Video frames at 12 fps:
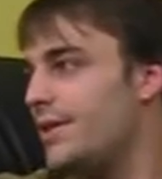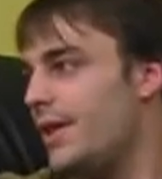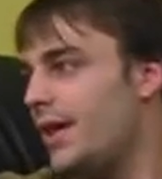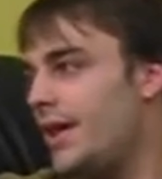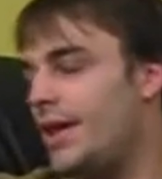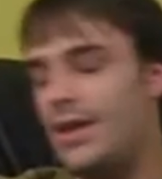
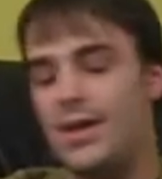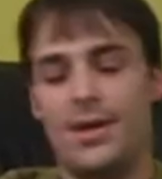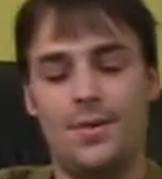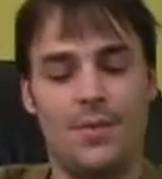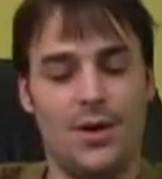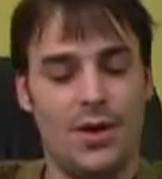And
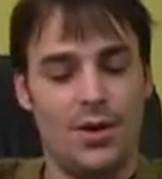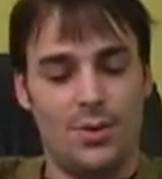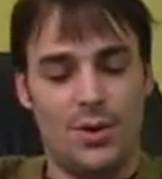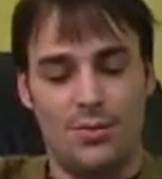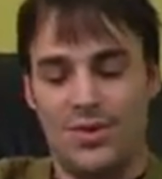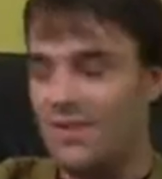
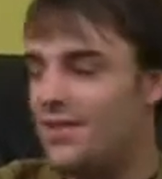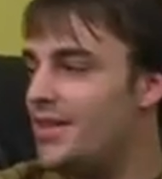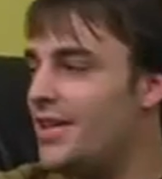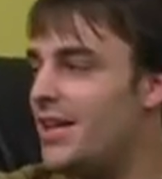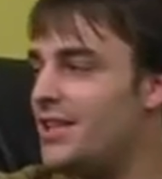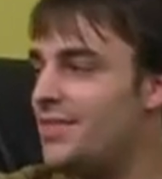well, one of the
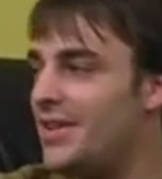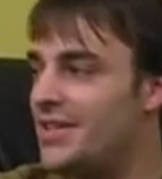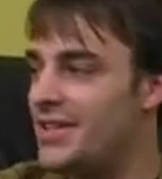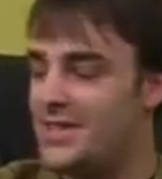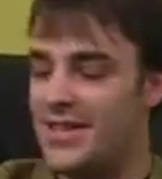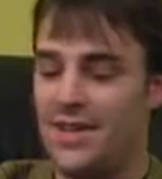nice things
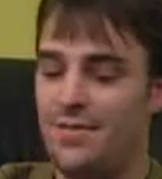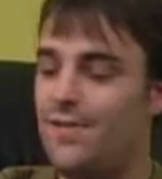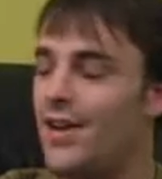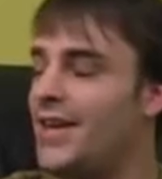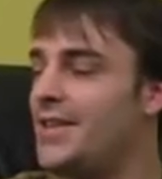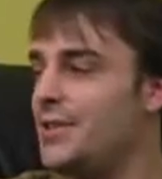is that a
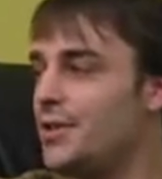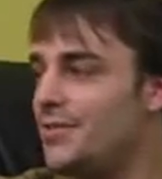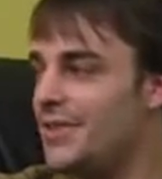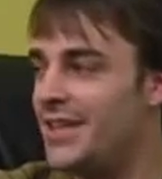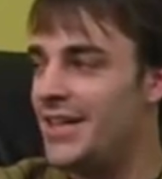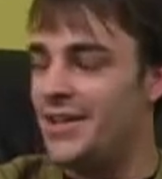flight over
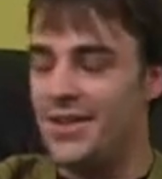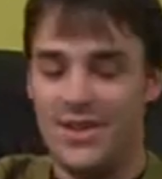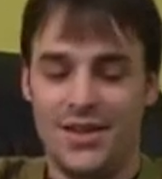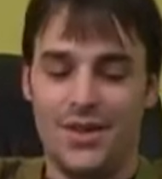there